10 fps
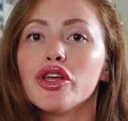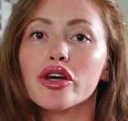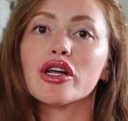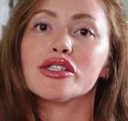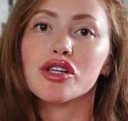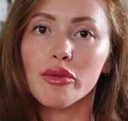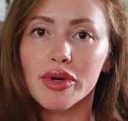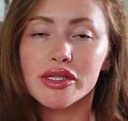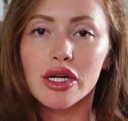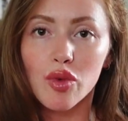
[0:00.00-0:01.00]
you're going to start
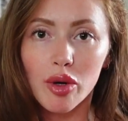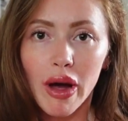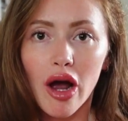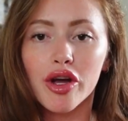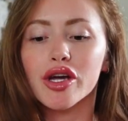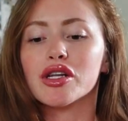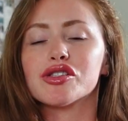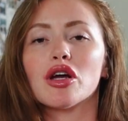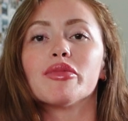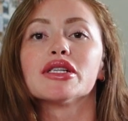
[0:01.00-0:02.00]
building willpower, you're going to
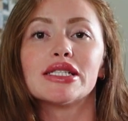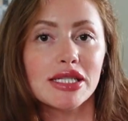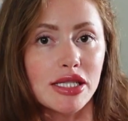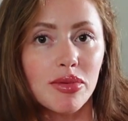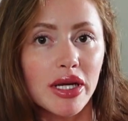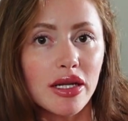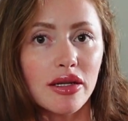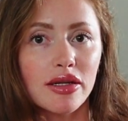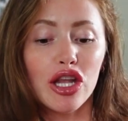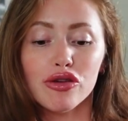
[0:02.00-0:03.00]
start building
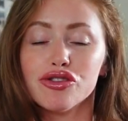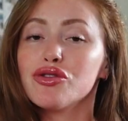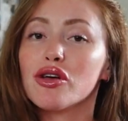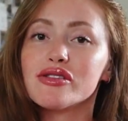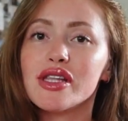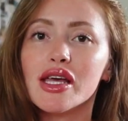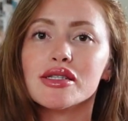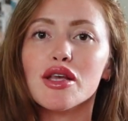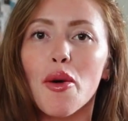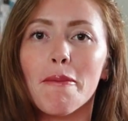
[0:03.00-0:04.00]
discipline, and you do those
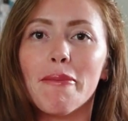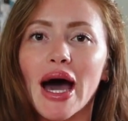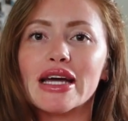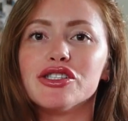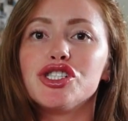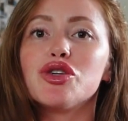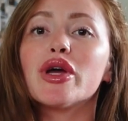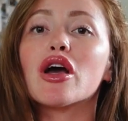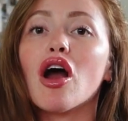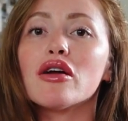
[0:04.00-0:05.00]
things by
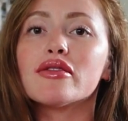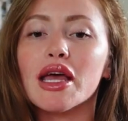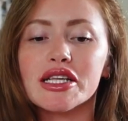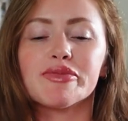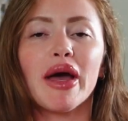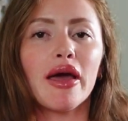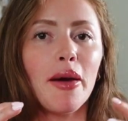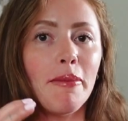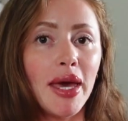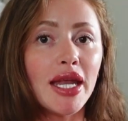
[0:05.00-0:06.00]
doing hard things, by
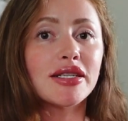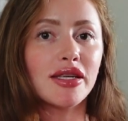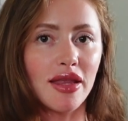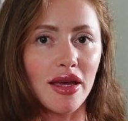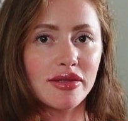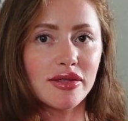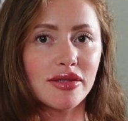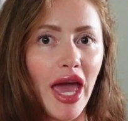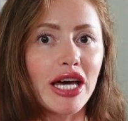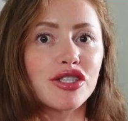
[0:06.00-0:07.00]
committing to
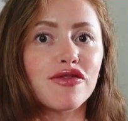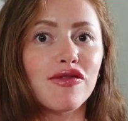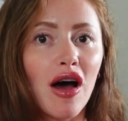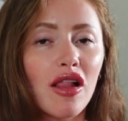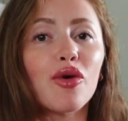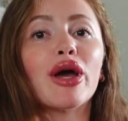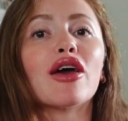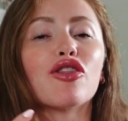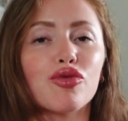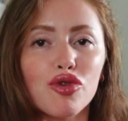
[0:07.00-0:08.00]
things and following
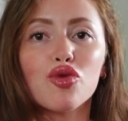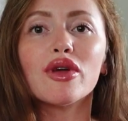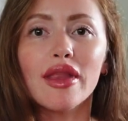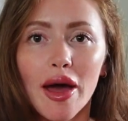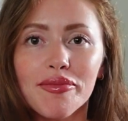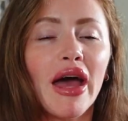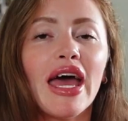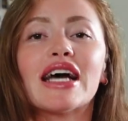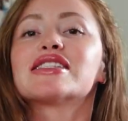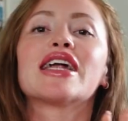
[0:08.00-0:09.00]
through with them. My
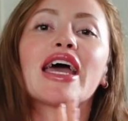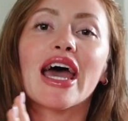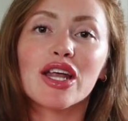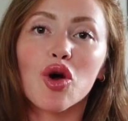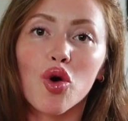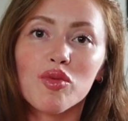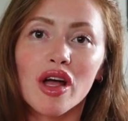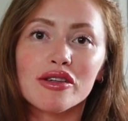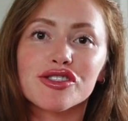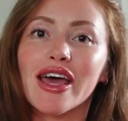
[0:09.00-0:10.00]
ex and I had a cold
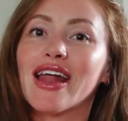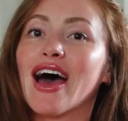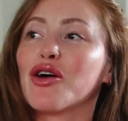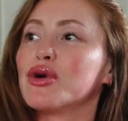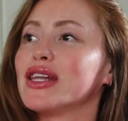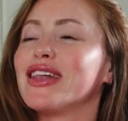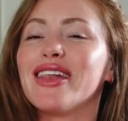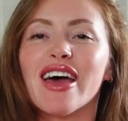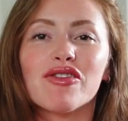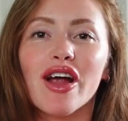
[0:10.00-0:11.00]
plunge and I would
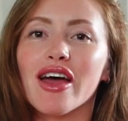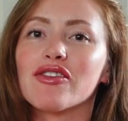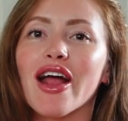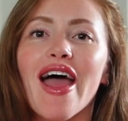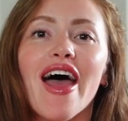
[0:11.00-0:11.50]
never, ever,